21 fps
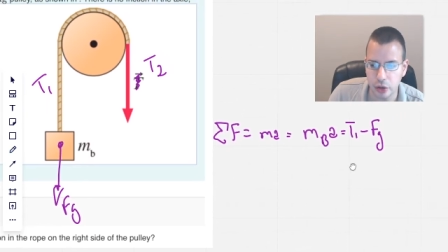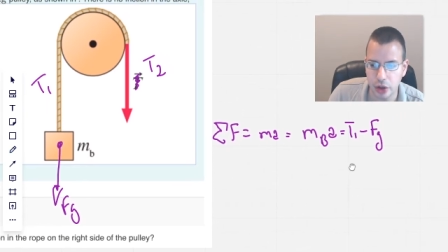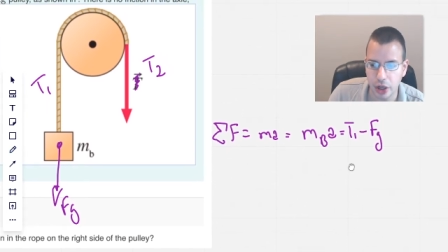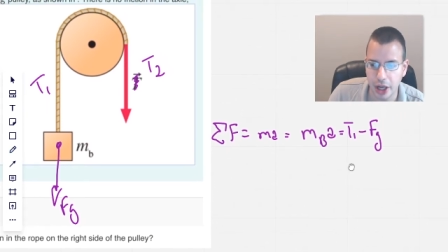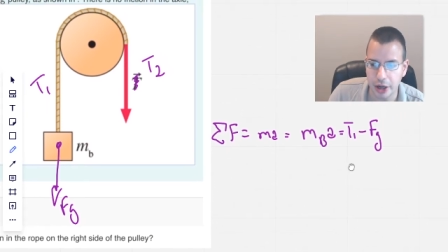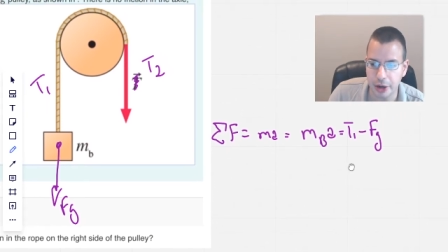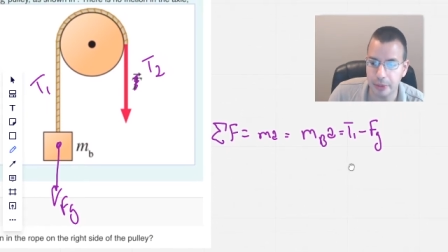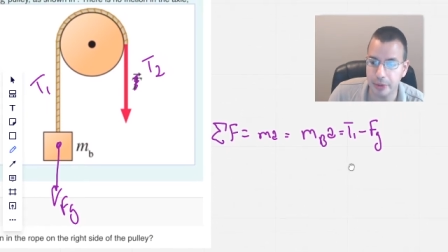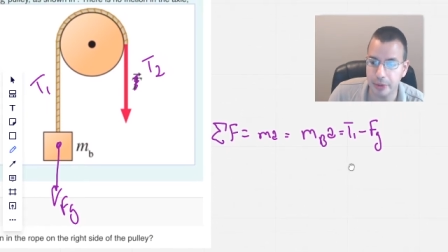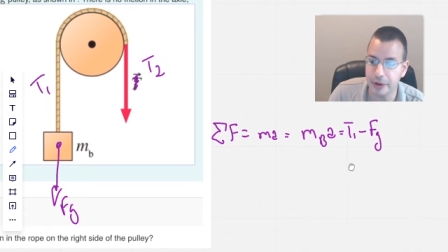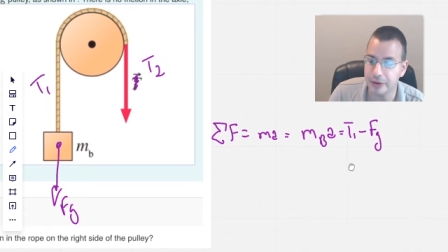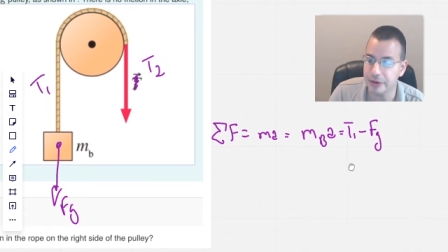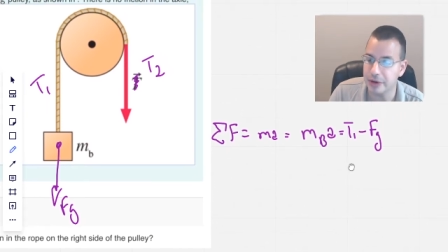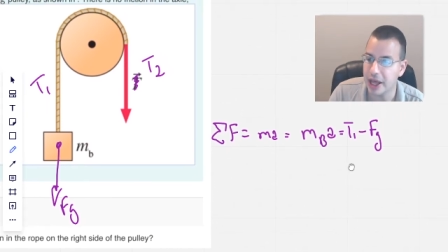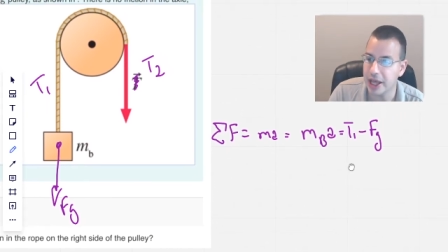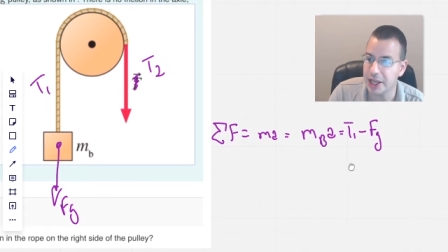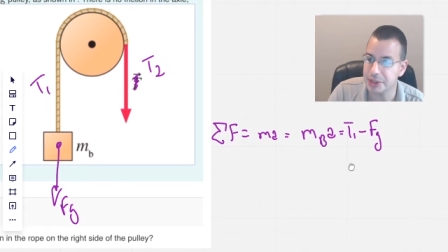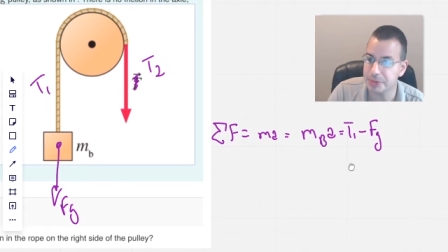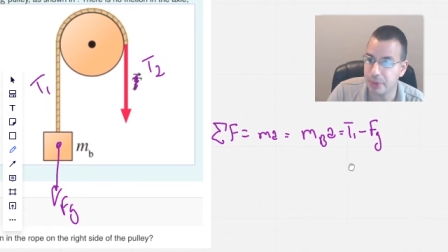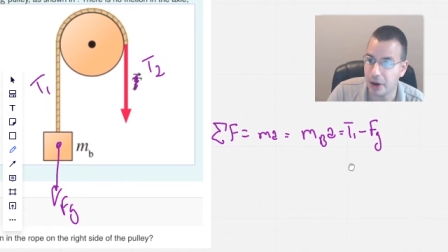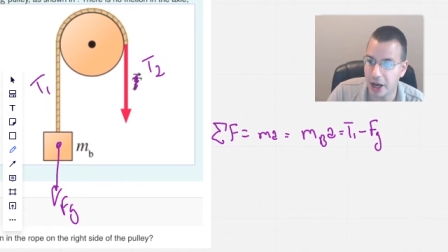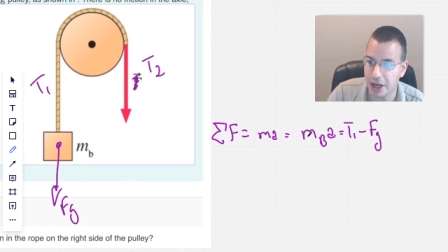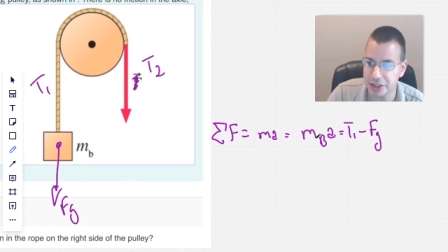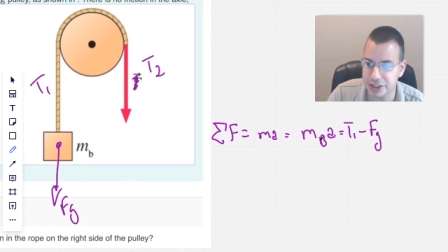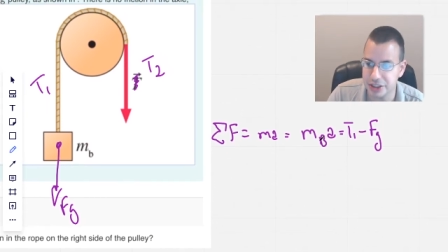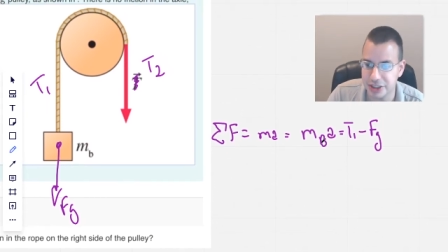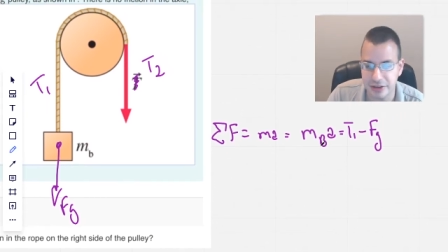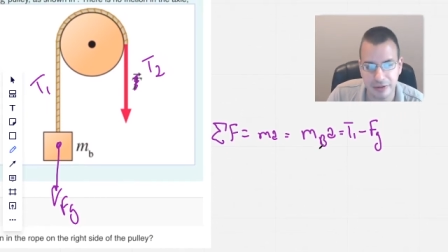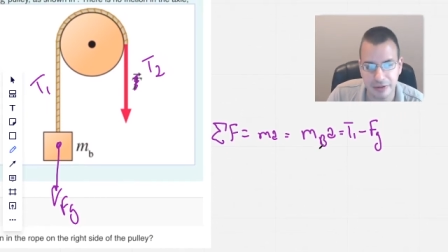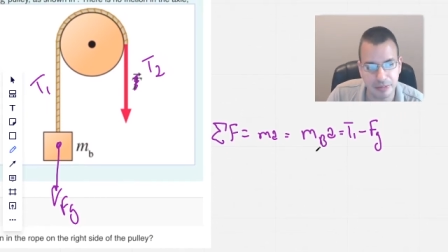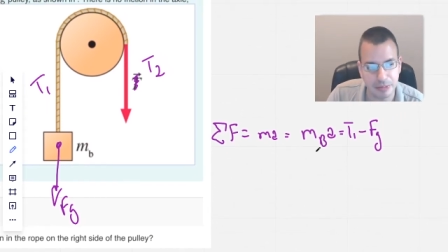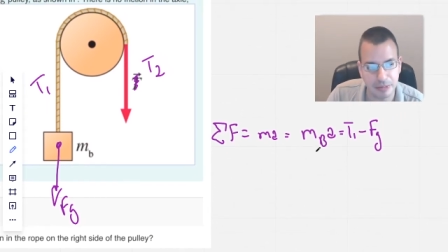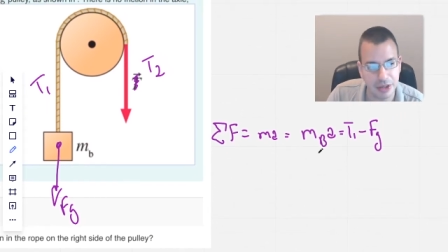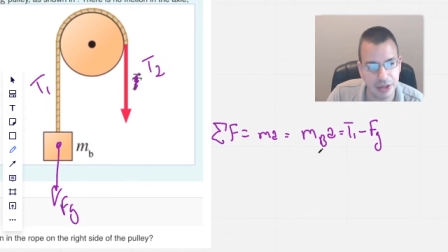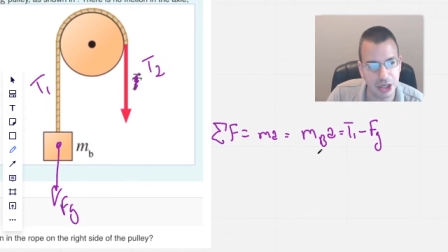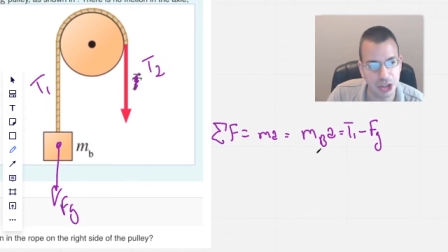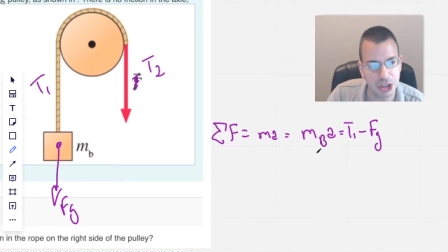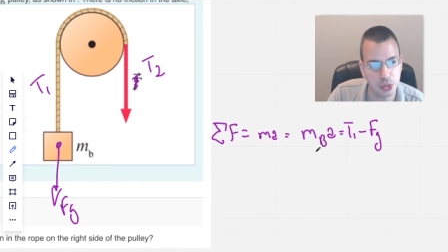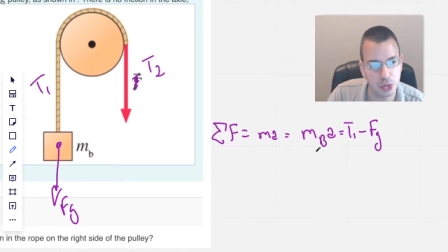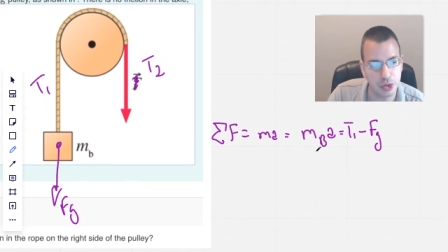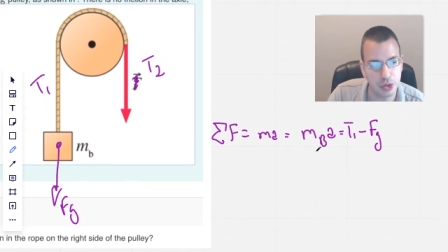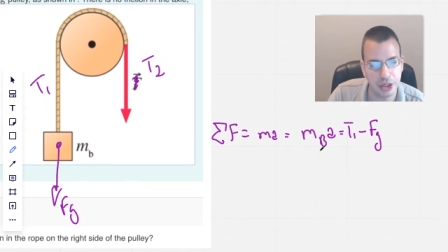I'm going to put as positive
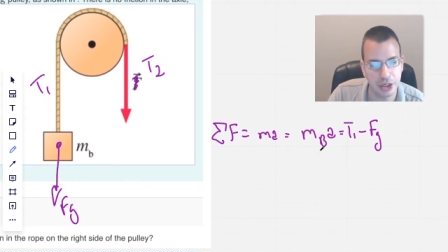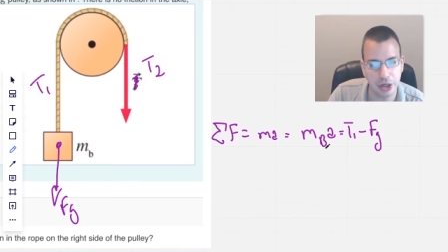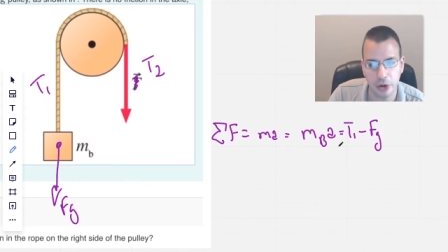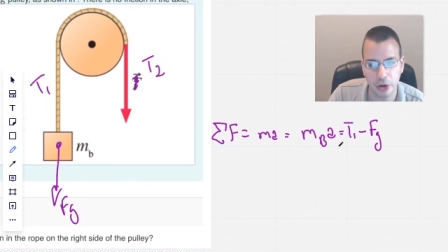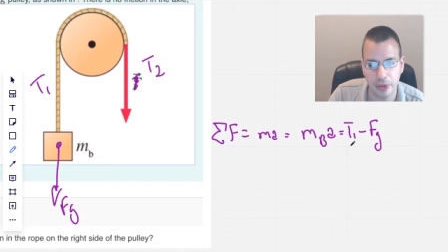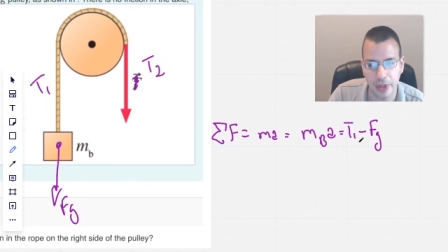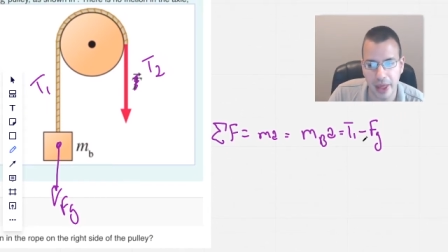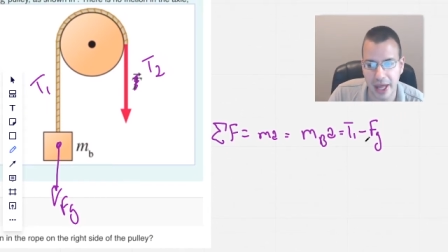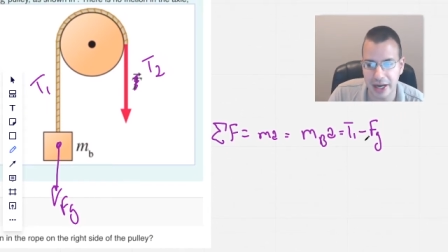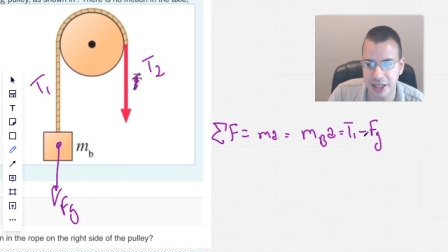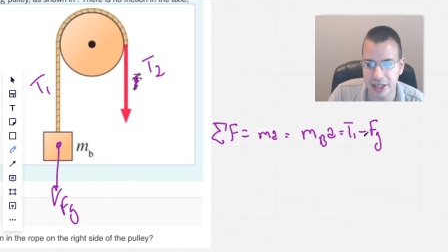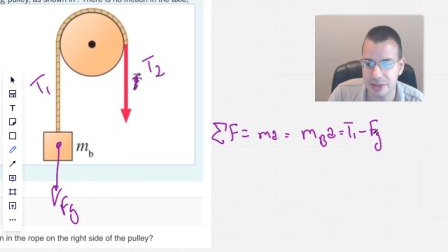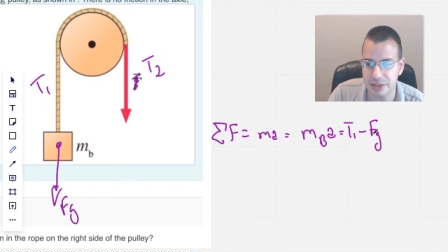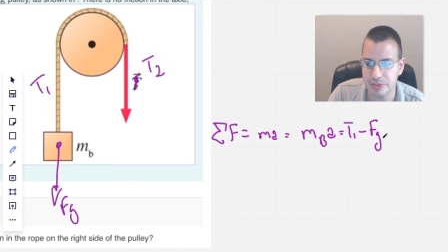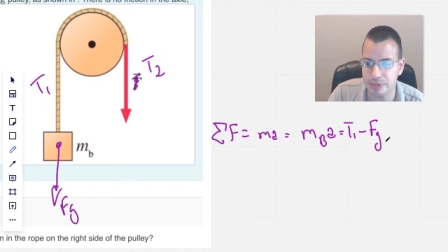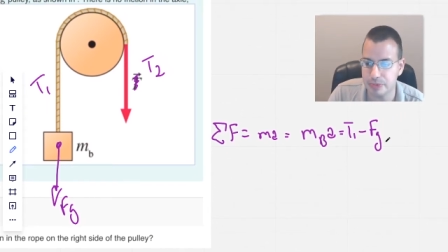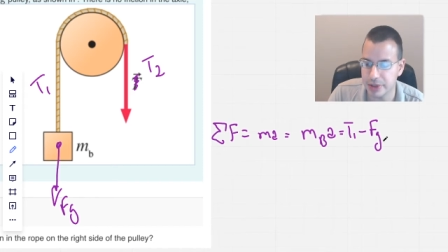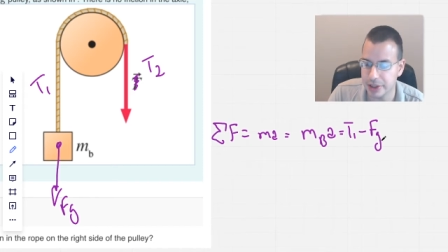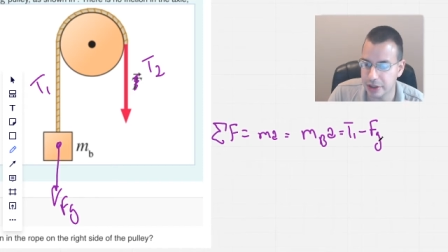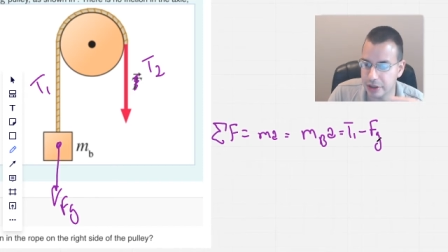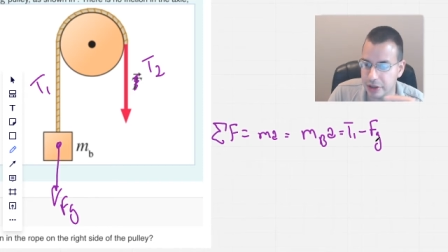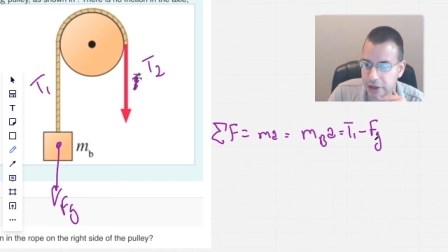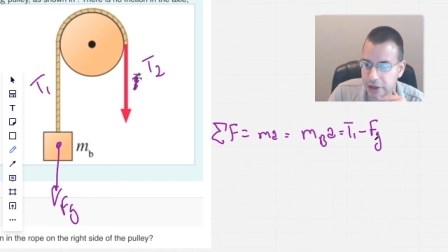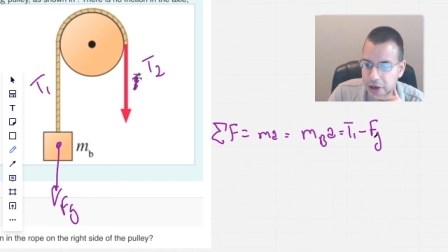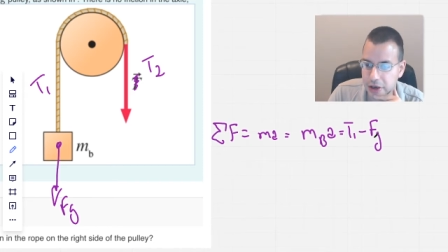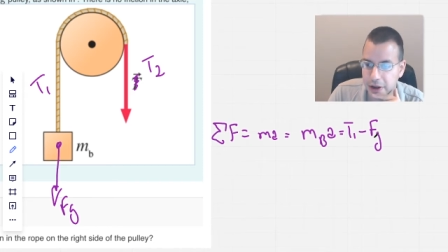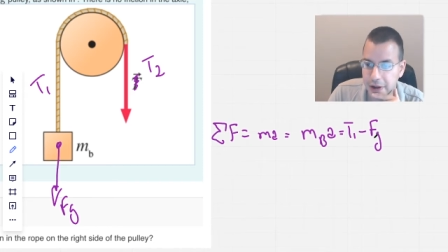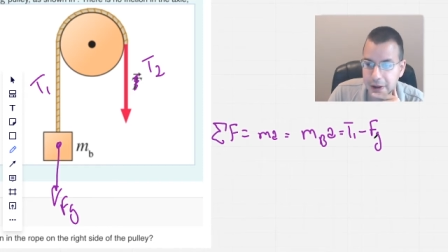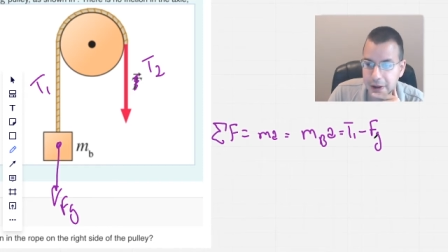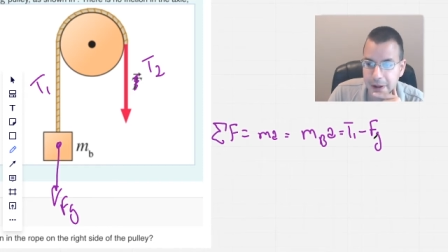because we know that is bigger